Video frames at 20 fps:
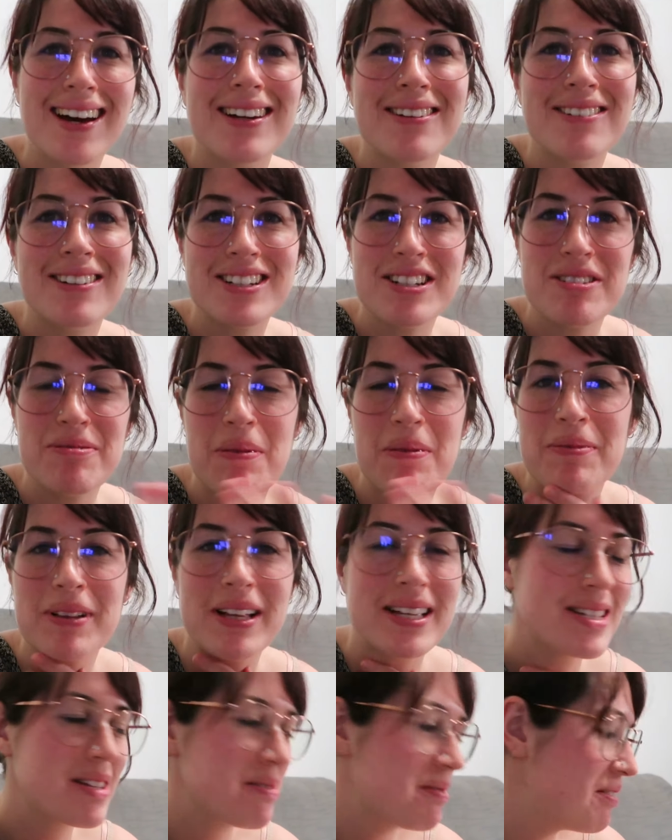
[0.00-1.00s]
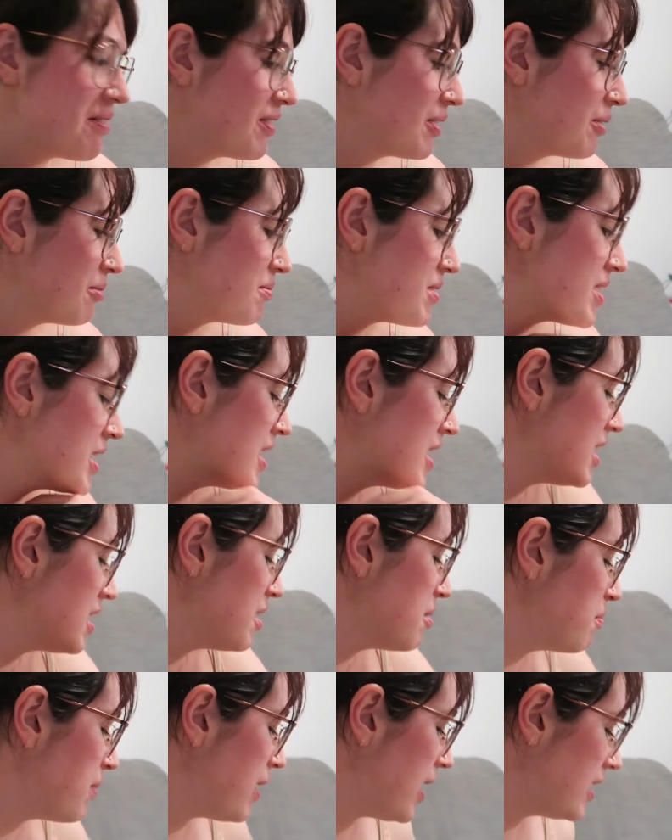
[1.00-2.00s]
I don't actually remember the last time I filmed,
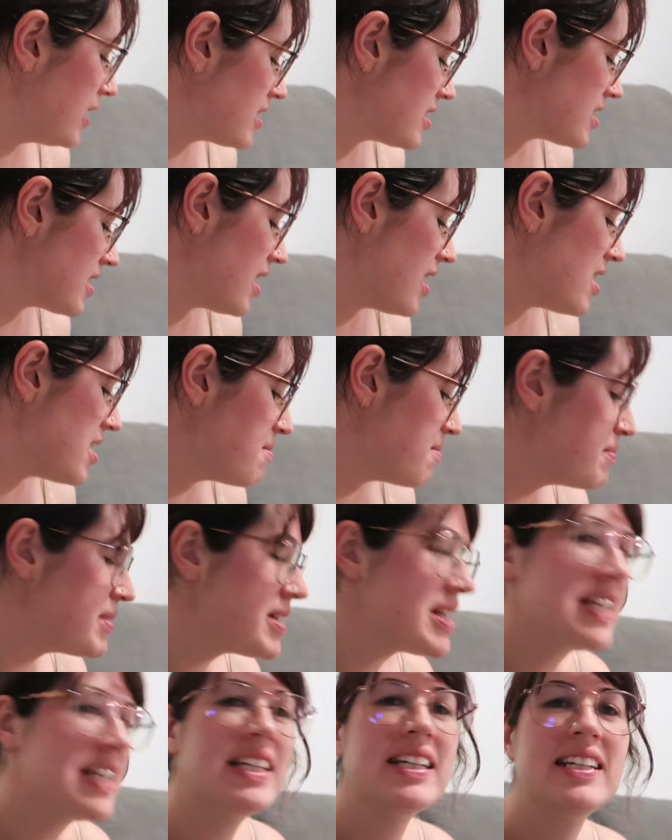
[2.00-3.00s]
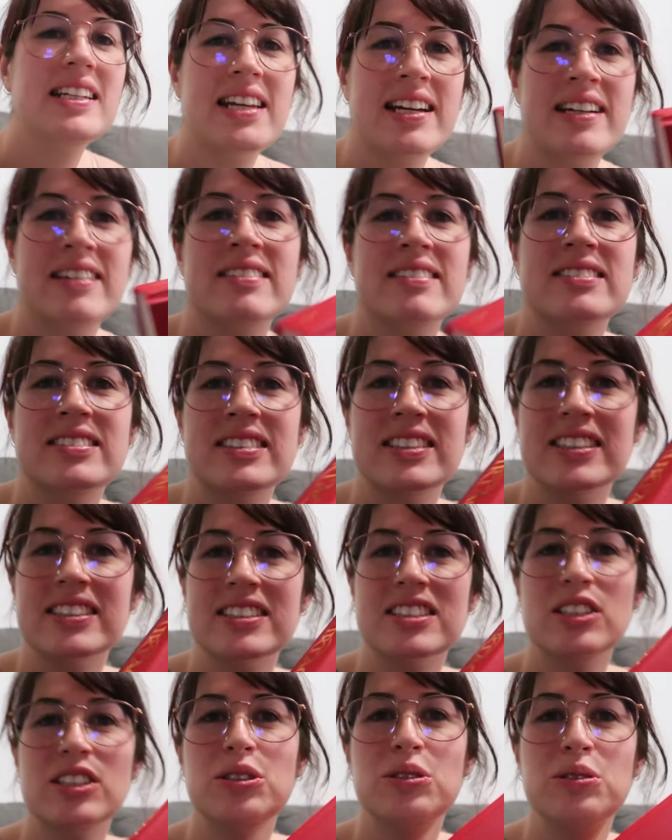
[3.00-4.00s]
but I'm sitting down
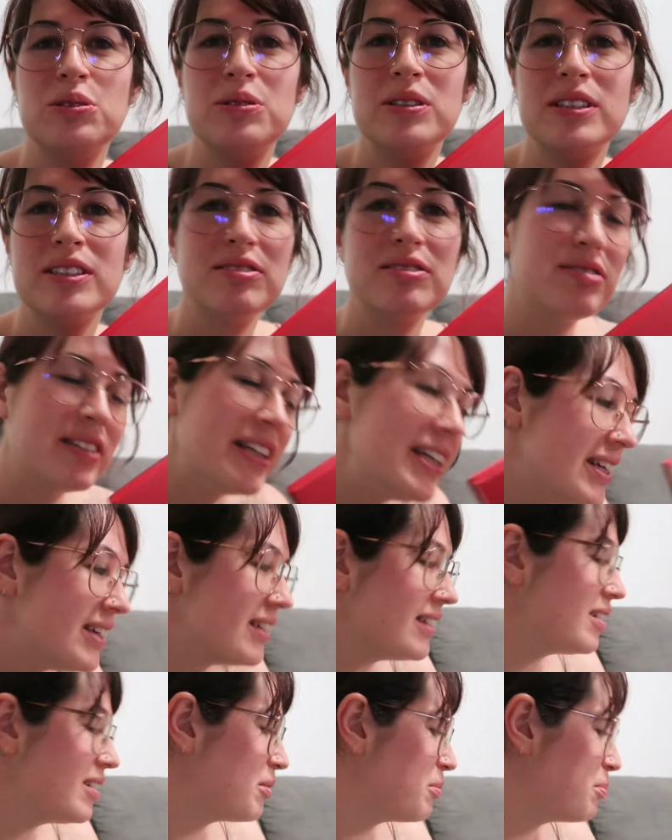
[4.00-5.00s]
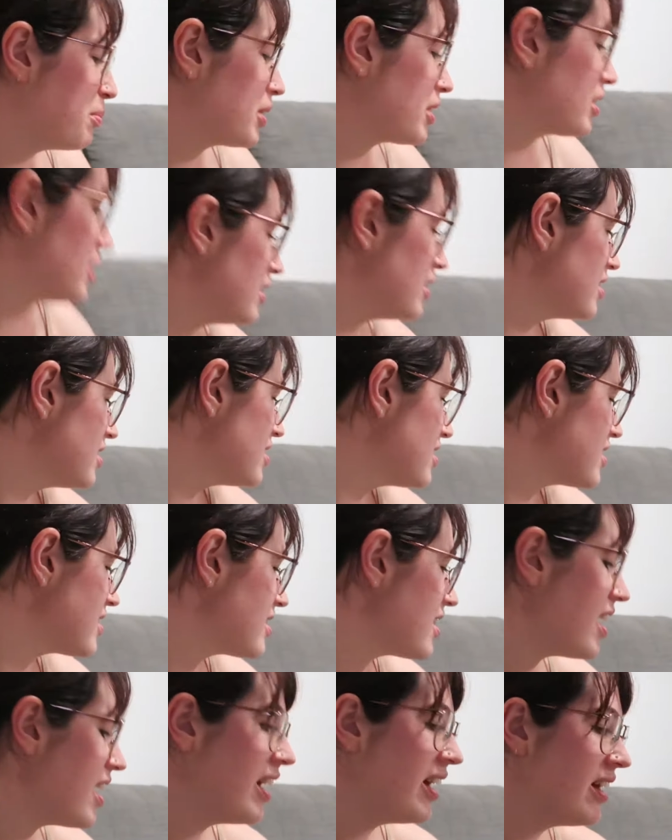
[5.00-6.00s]
to read
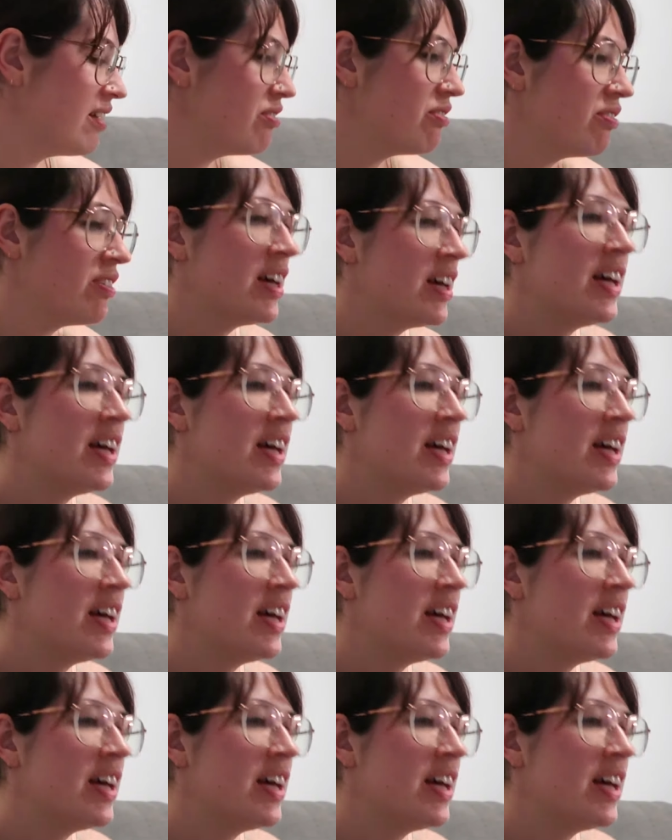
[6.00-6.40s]
because I've